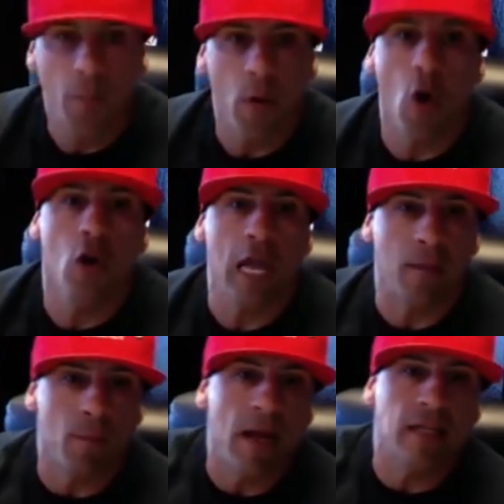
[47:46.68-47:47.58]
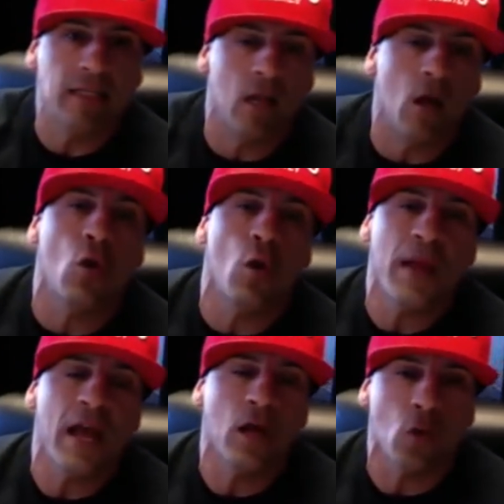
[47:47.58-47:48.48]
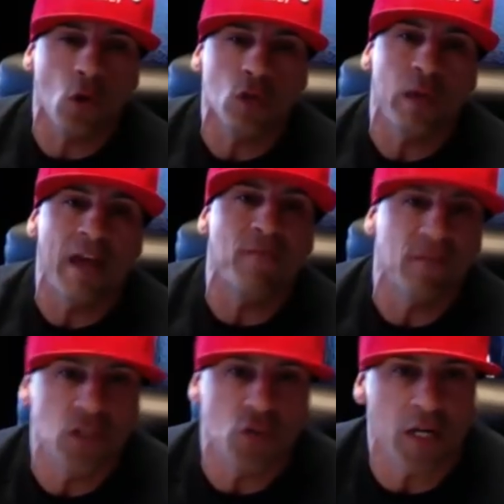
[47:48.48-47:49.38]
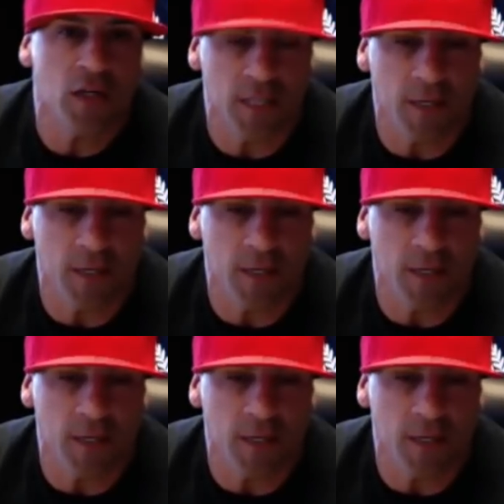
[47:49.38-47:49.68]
or oh, like my uh, corporate headquarters, we have 50 trainers here.